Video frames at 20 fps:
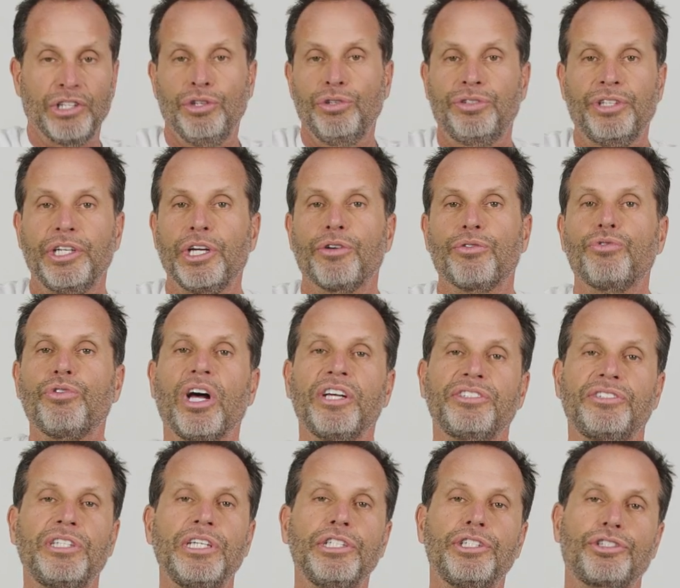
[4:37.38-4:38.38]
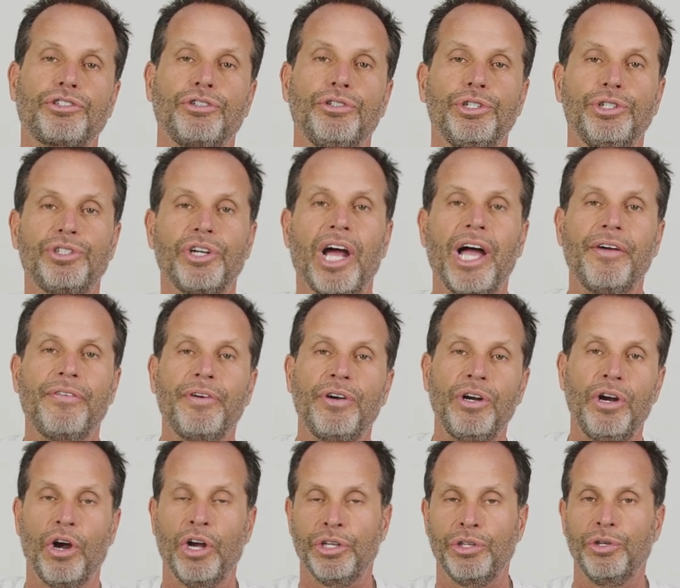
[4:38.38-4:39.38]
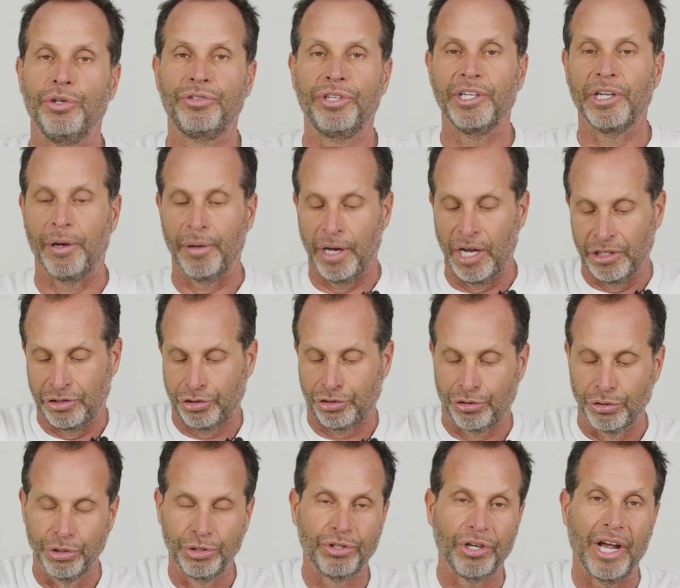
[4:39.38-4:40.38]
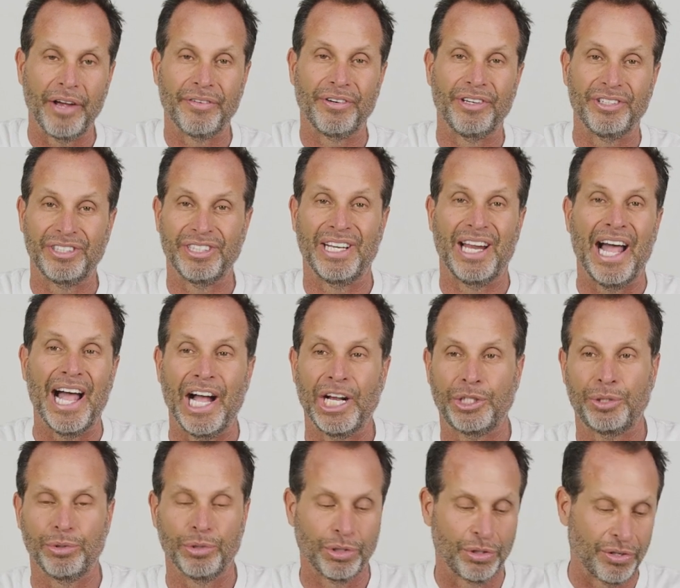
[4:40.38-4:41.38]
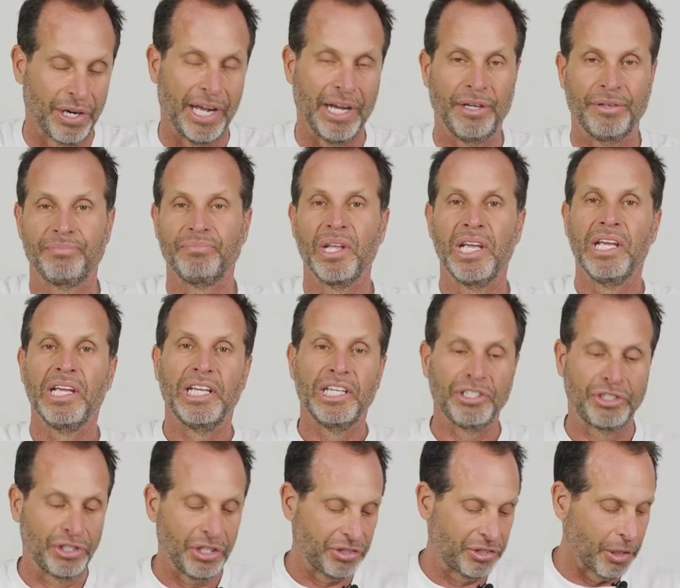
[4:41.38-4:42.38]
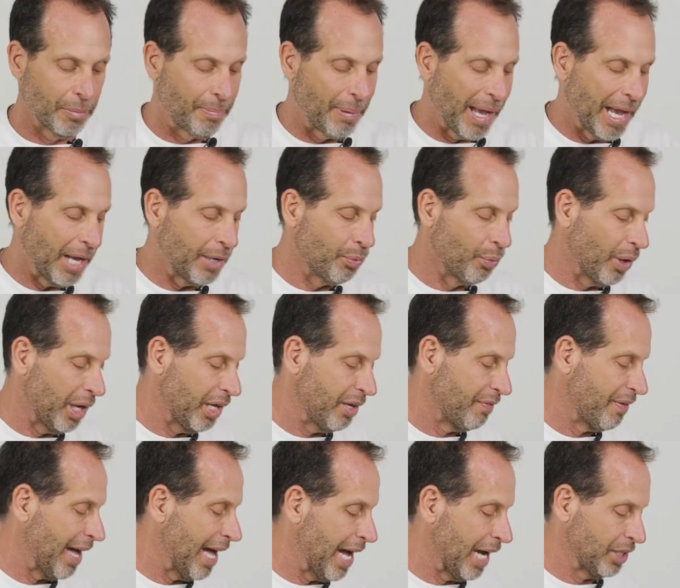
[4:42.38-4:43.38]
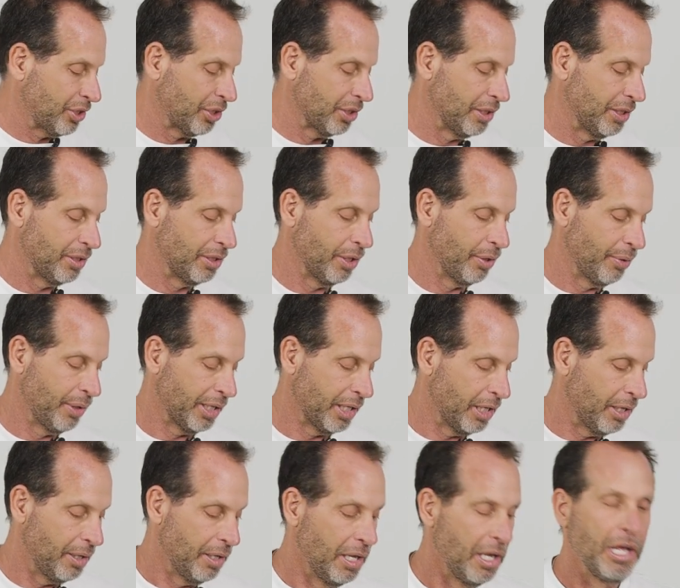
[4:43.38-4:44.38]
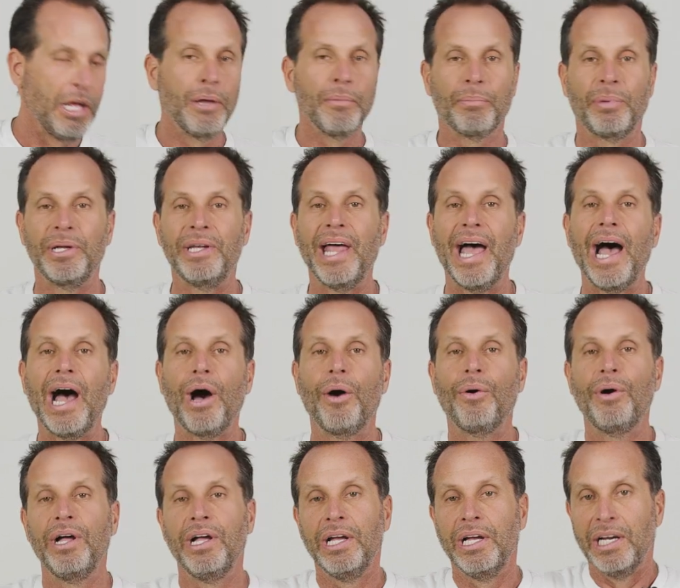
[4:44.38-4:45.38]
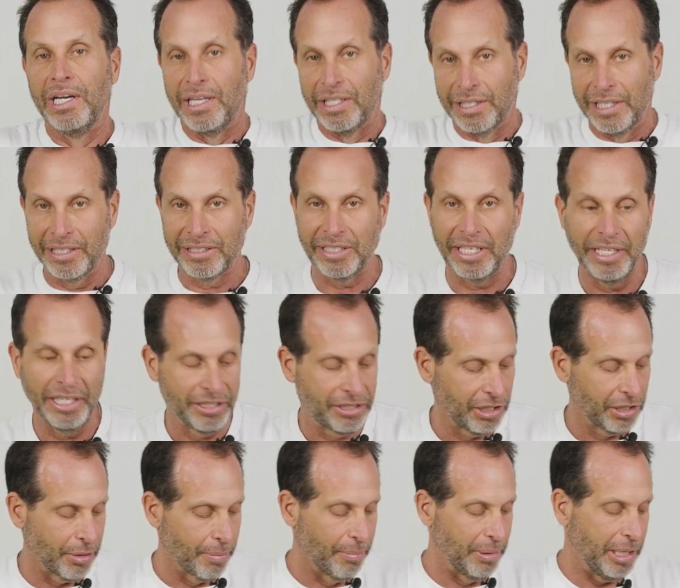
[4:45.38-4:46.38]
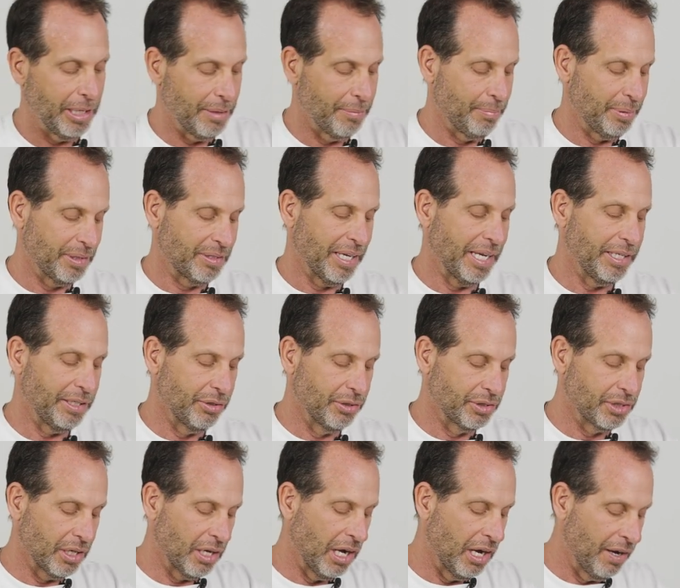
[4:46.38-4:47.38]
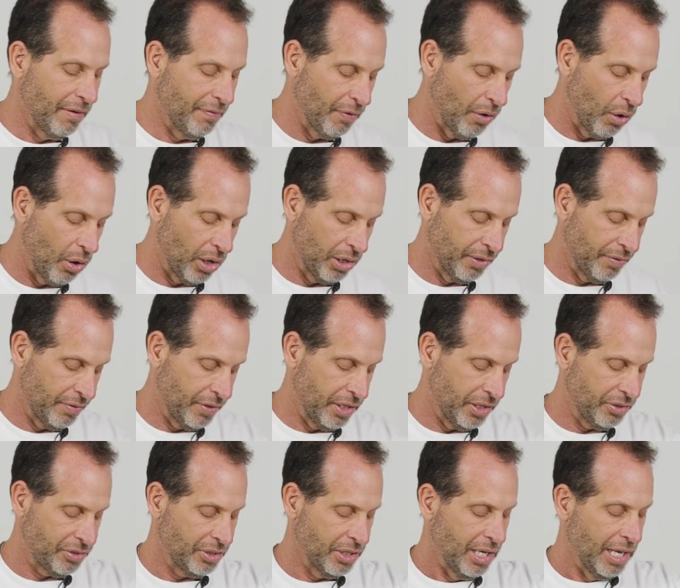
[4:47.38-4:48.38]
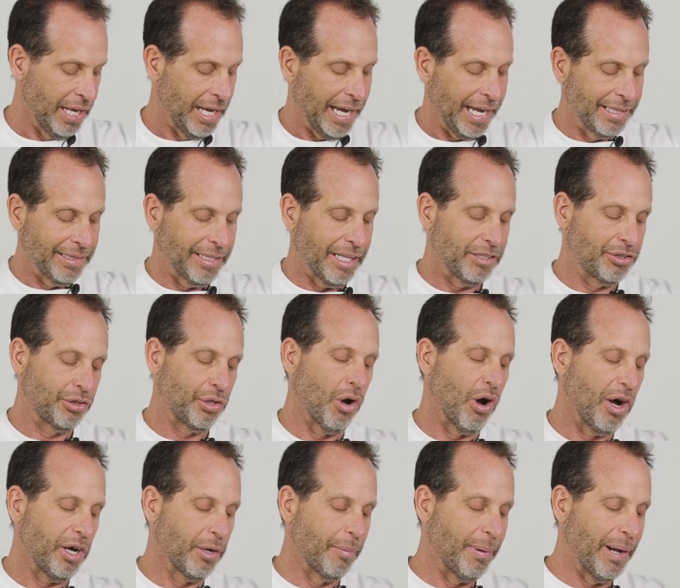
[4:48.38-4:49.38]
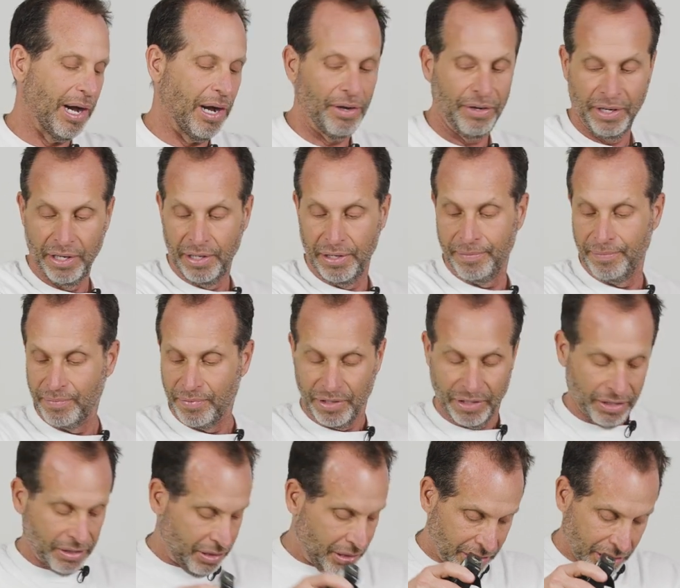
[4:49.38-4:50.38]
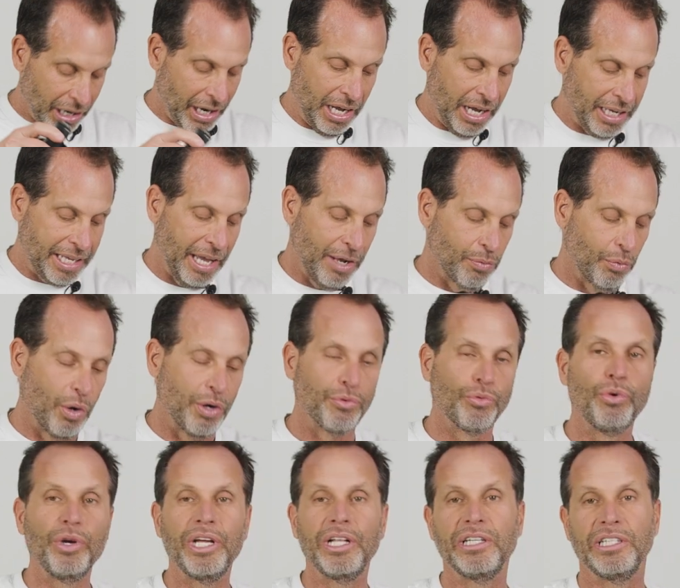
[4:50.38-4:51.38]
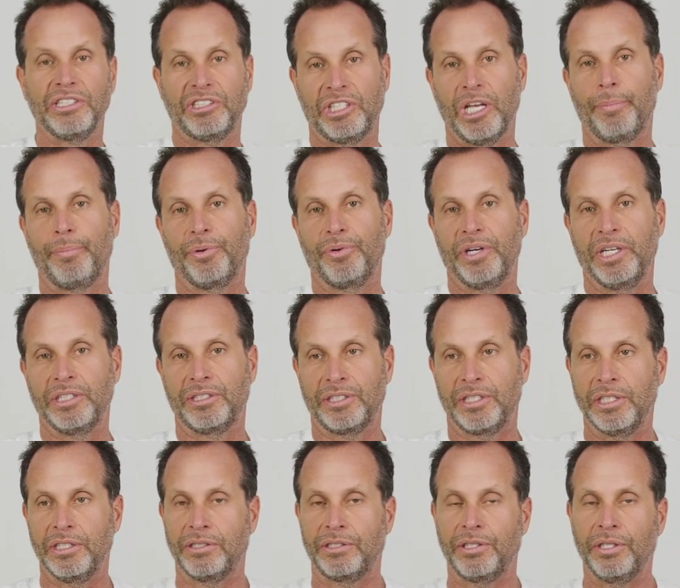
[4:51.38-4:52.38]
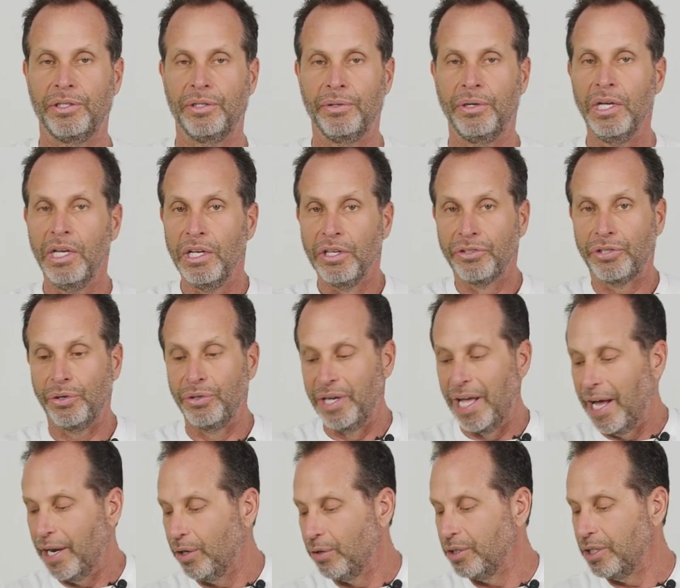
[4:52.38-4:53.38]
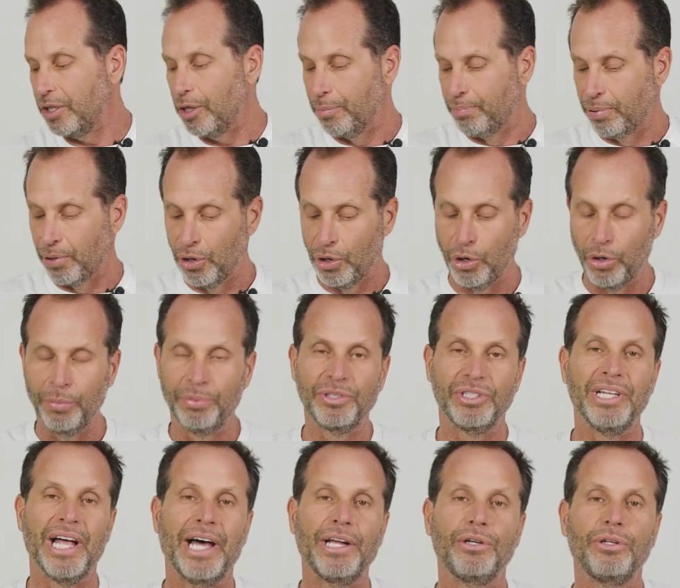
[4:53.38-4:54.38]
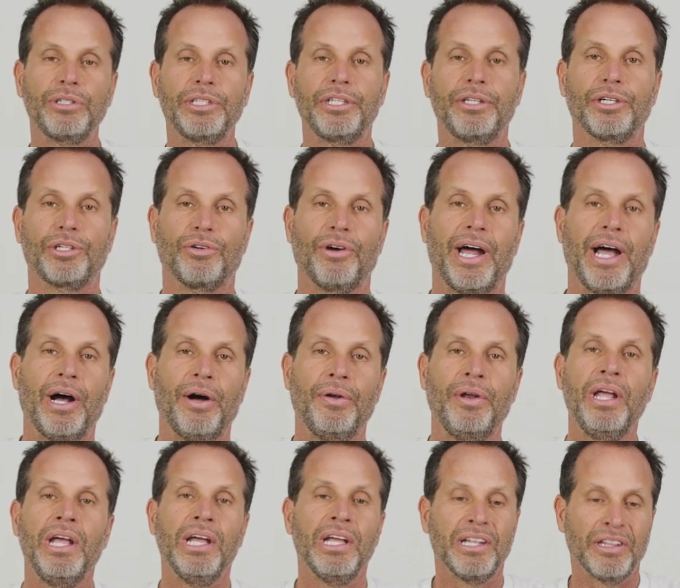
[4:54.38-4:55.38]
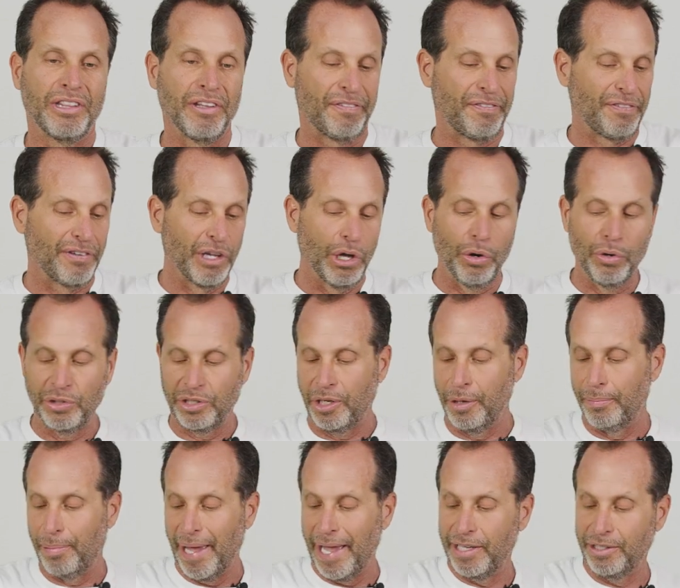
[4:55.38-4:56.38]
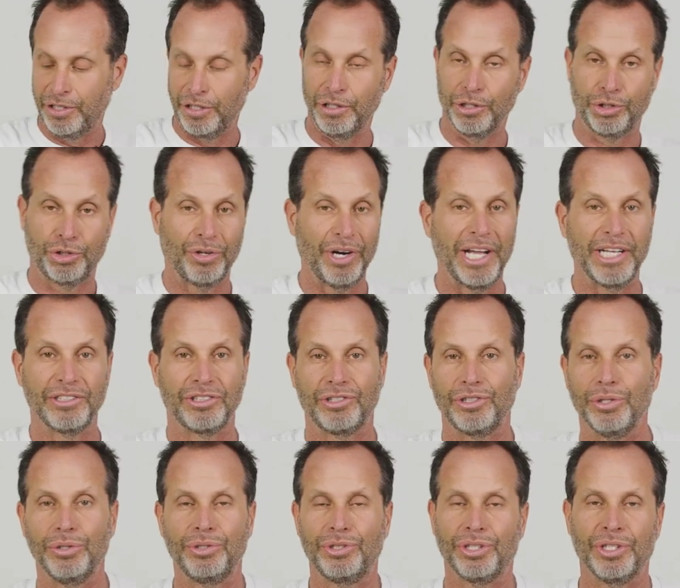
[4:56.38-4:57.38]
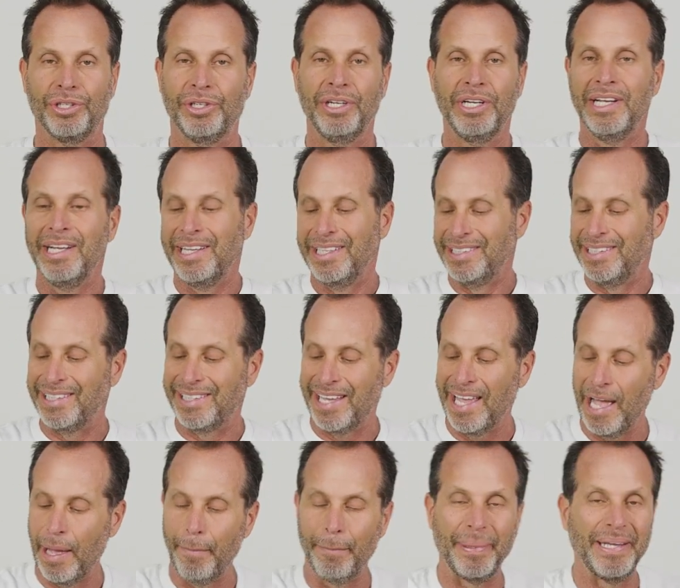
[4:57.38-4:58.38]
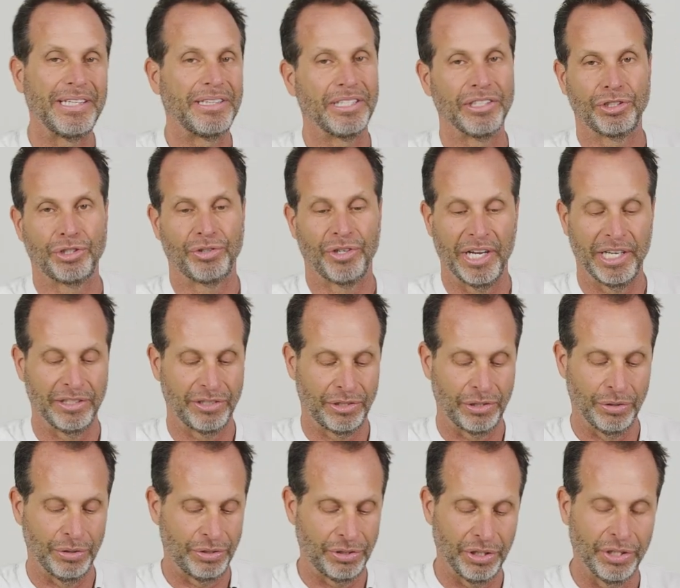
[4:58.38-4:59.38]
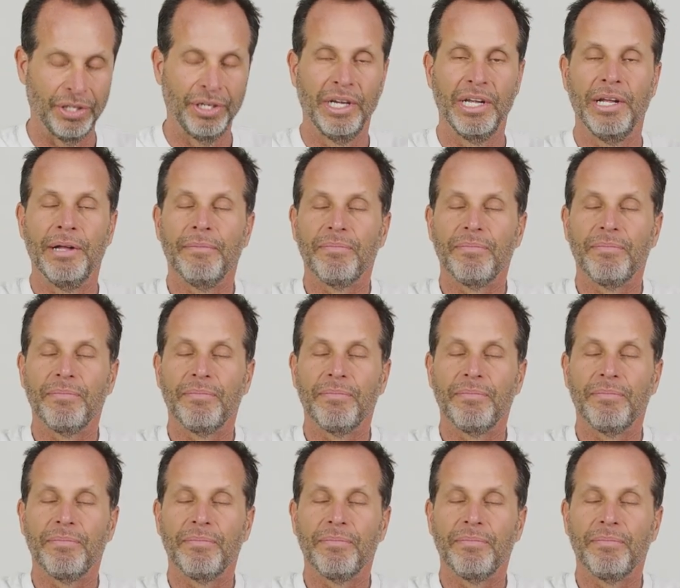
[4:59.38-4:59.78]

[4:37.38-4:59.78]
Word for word: using a rusty screwdriver or uh, using a, a screwdriver as an actual ground is just a bad way of actually doing it. But now, let's get into the meat and potatoes of all of this and let's talk about again, what really separates these two. So not only the probes, not only the ground, the float compared to the transducer, you can't beat this transducer.